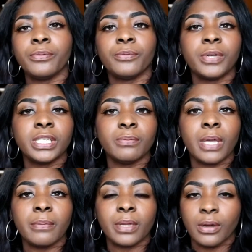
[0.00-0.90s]
We should be
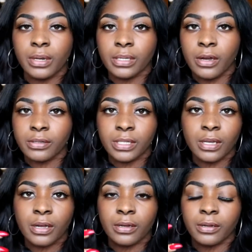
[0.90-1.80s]
able to go
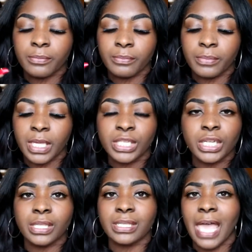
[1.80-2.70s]
to each
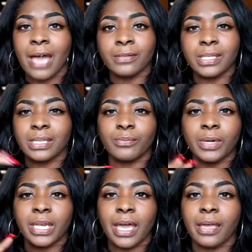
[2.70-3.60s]
other's houses and
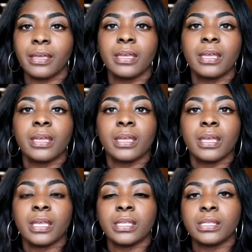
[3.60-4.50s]
whatnot.
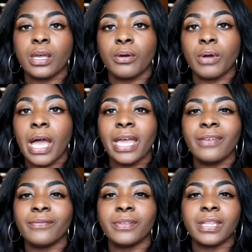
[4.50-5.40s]
And so I
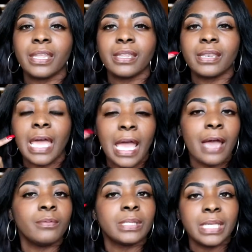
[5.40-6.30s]

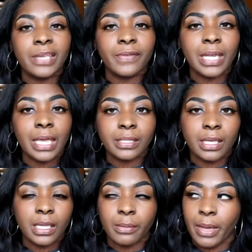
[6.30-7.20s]
was
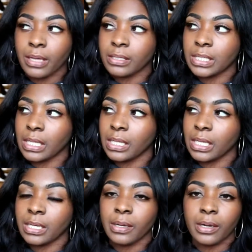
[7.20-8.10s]
thinking about
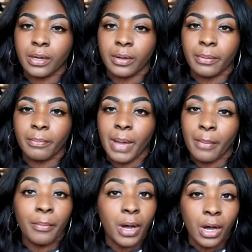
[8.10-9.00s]
telling my
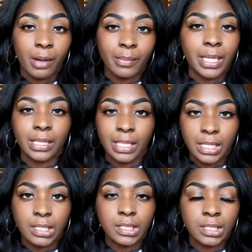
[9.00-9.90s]
mom at
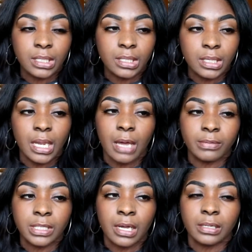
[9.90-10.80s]
least that I
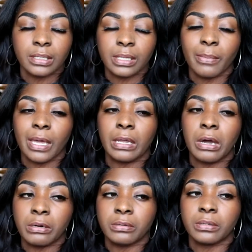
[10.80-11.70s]
was talking to somebody
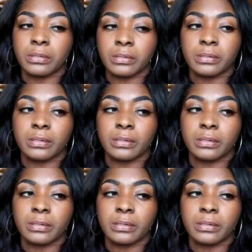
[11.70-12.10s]
older.